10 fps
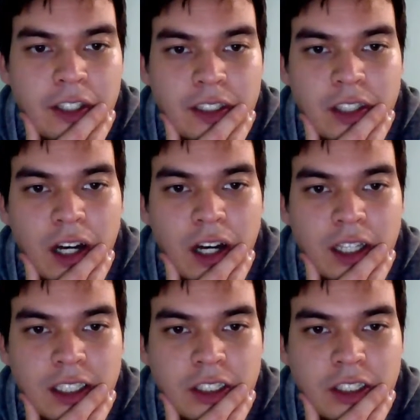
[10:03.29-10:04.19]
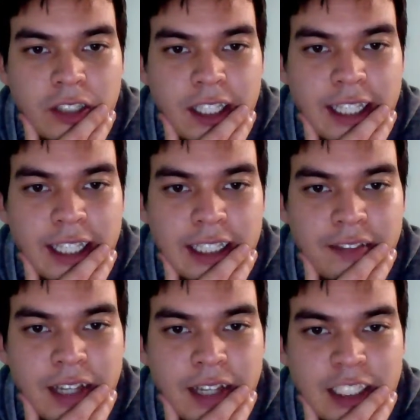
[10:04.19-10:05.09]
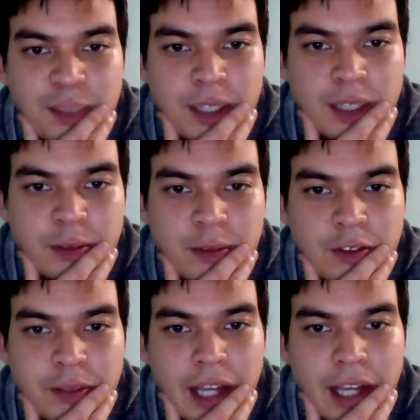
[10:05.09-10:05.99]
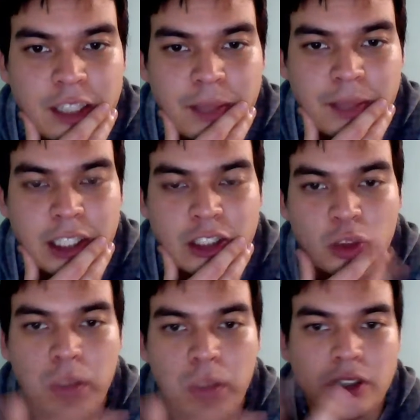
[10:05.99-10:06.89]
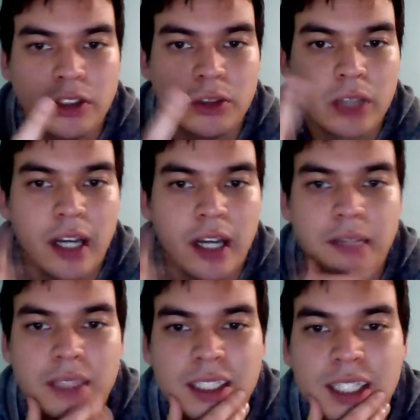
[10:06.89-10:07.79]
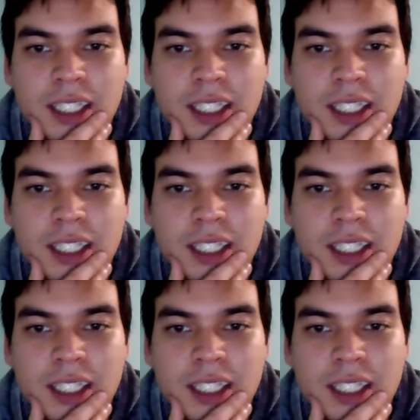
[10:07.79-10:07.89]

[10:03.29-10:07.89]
the dogs correctly identified the specimen from cancer patients 22 times.